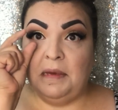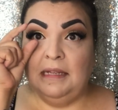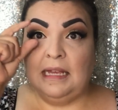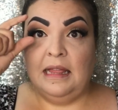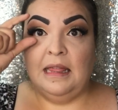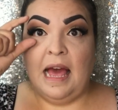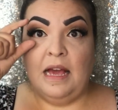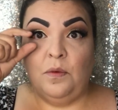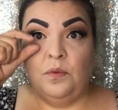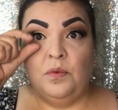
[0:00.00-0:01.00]
because I
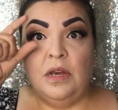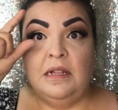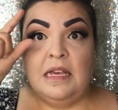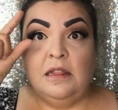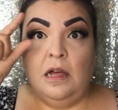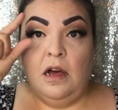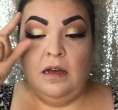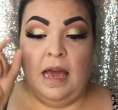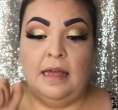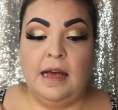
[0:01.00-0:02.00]
like really
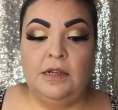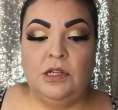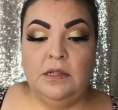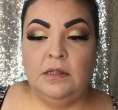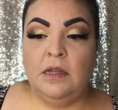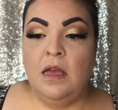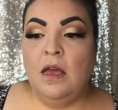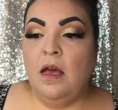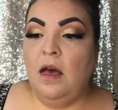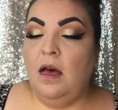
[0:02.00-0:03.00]
long eyelashes,
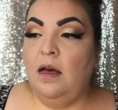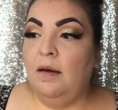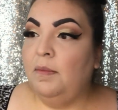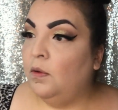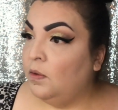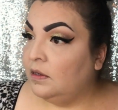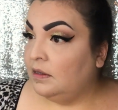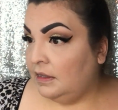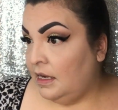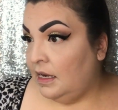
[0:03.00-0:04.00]
but we'll
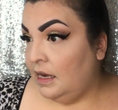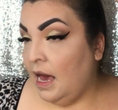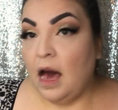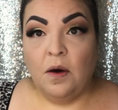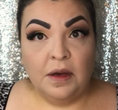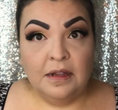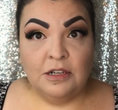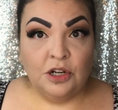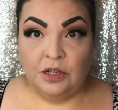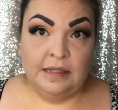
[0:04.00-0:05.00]
see how it
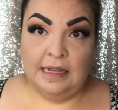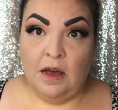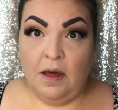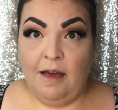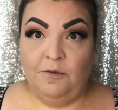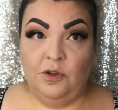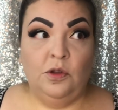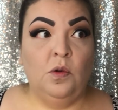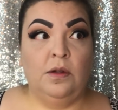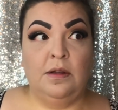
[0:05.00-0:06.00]
turns out after the
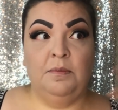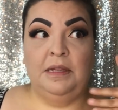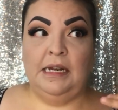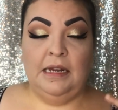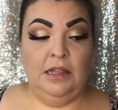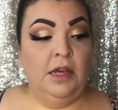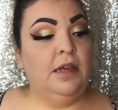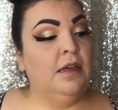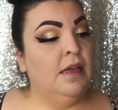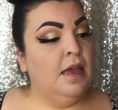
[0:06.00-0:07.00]
whole completed
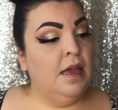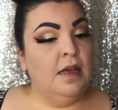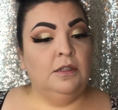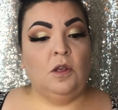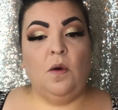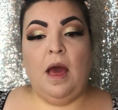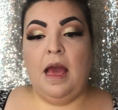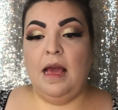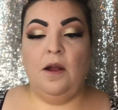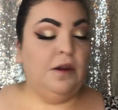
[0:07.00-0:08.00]
look. So
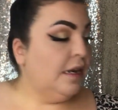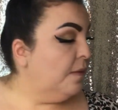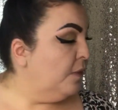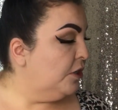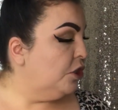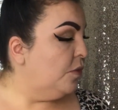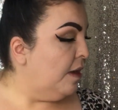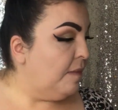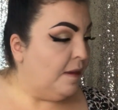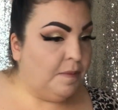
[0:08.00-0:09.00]
I already brushed
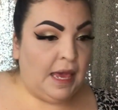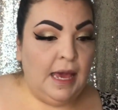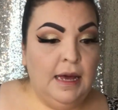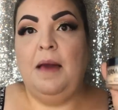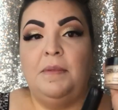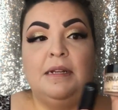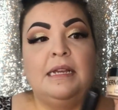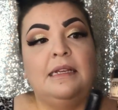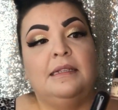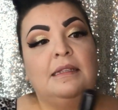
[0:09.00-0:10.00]
away my bake. I'm gonna
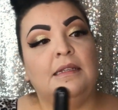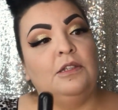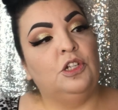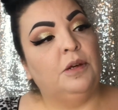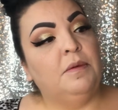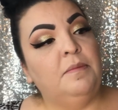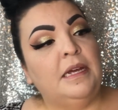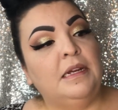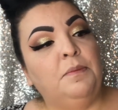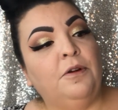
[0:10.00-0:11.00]
take this
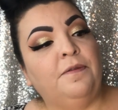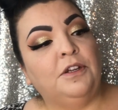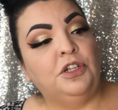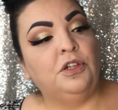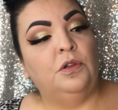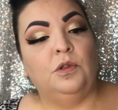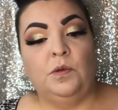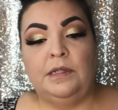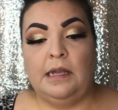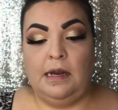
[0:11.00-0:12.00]
Dermablend Professional
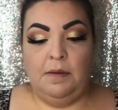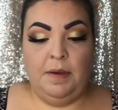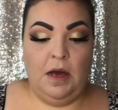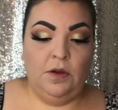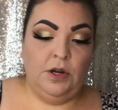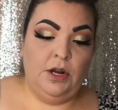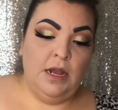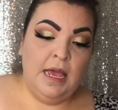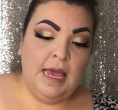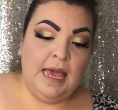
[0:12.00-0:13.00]
Loose Setting Powder
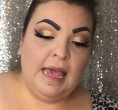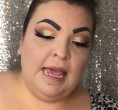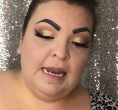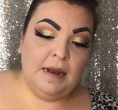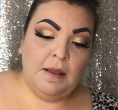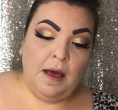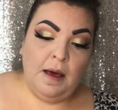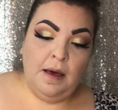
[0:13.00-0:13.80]
in